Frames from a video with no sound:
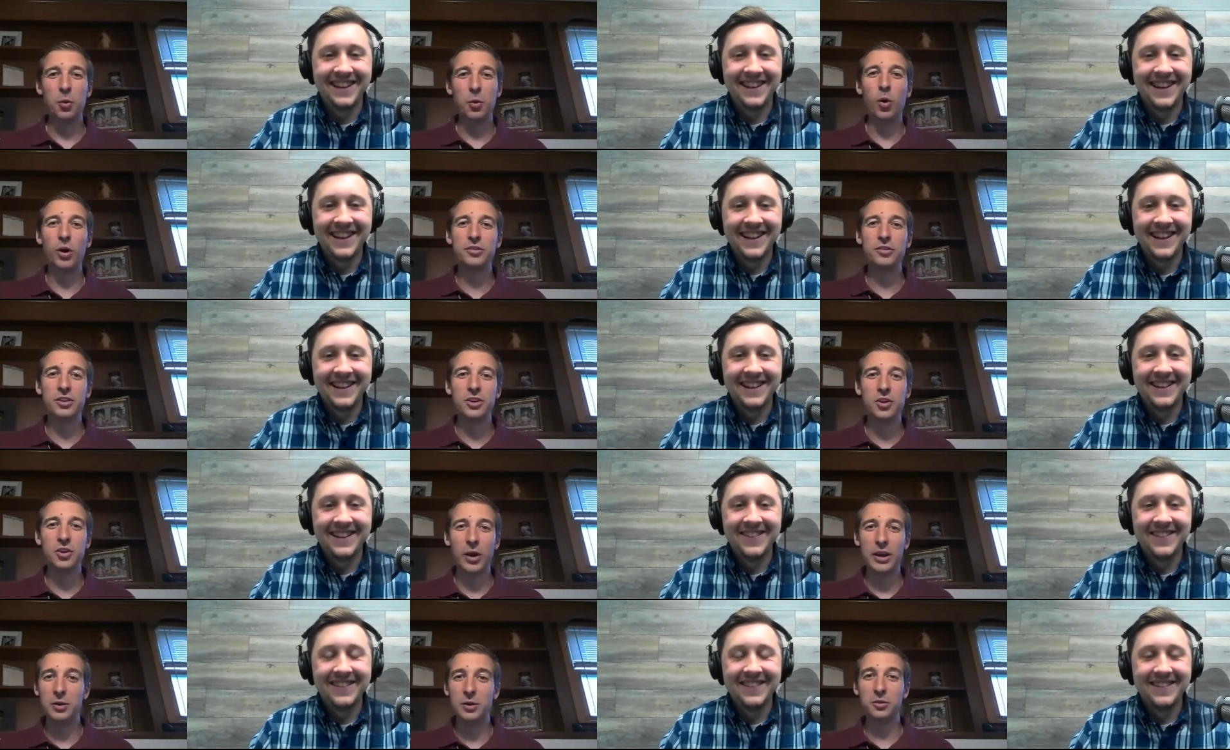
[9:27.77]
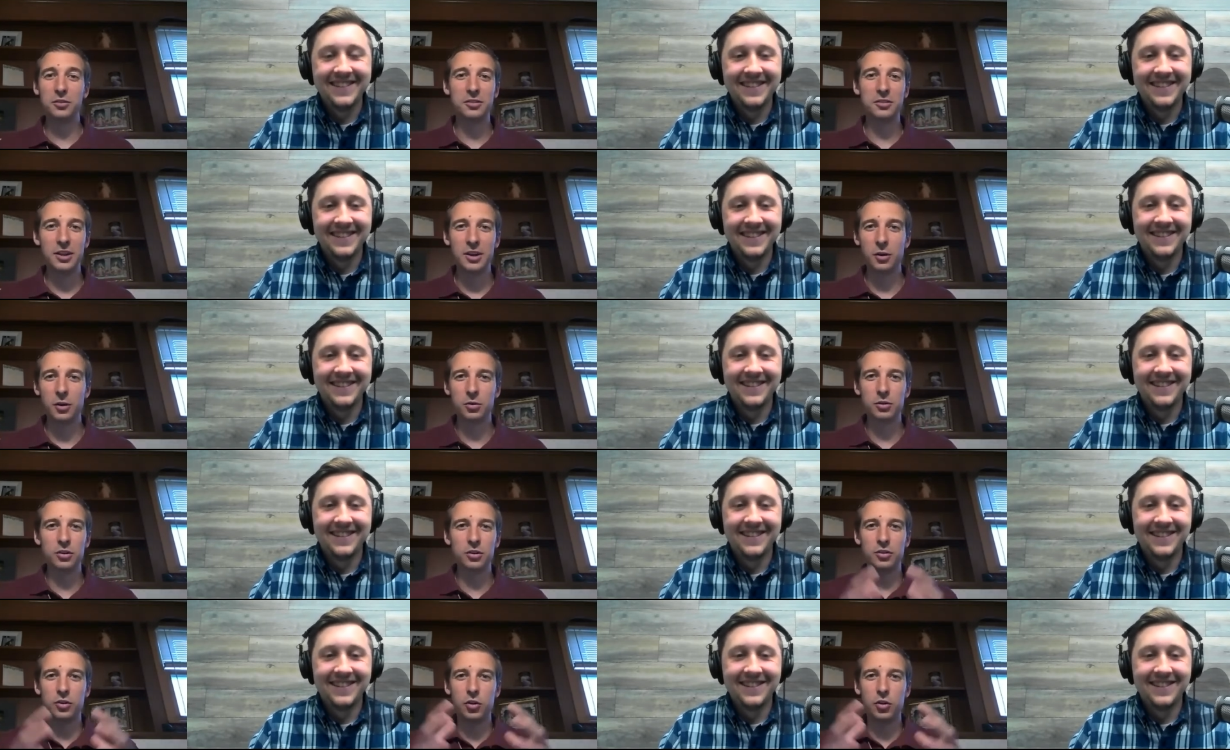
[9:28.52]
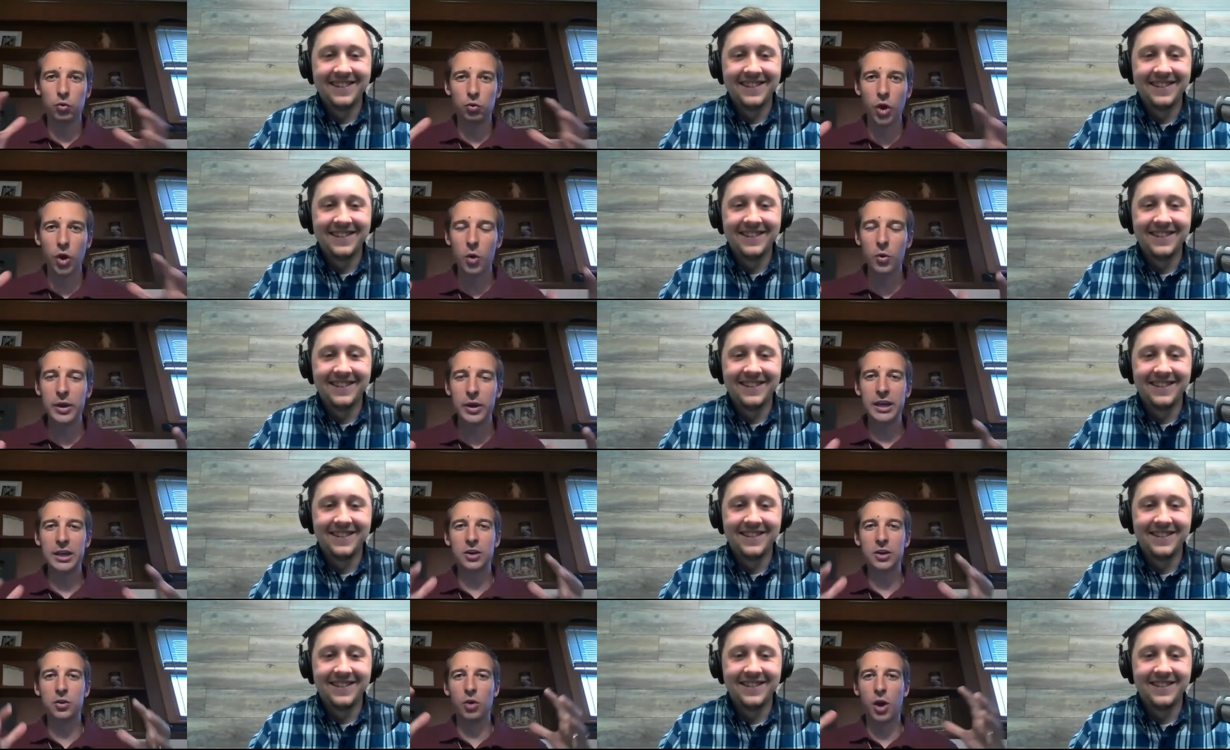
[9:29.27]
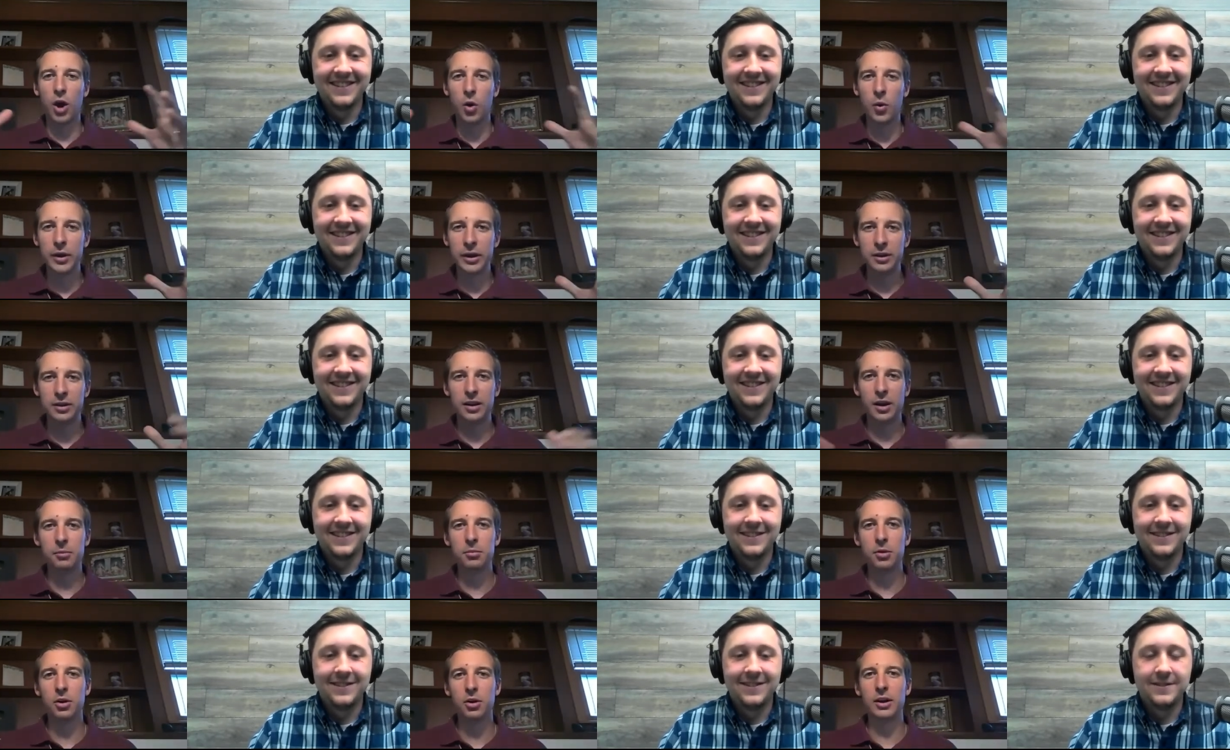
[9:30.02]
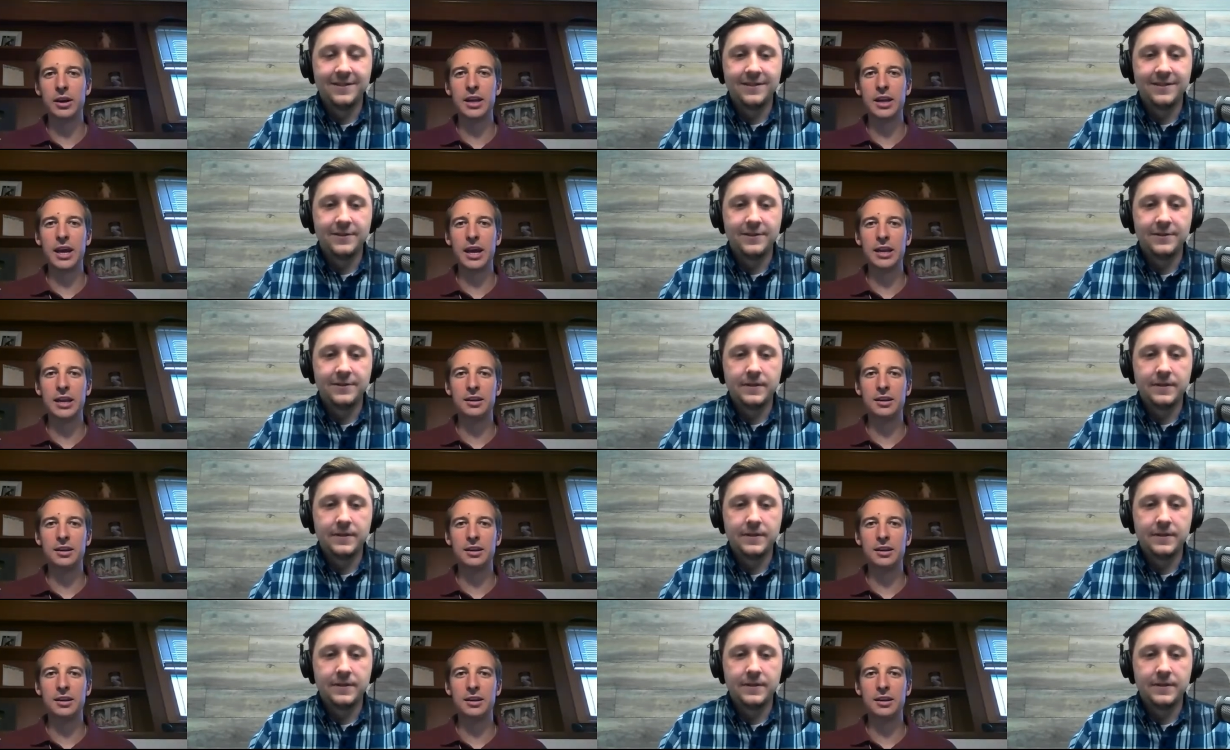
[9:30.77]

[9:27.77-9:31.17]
Speaker 1: You know, was it going, and it was, you know, just growing and growing in number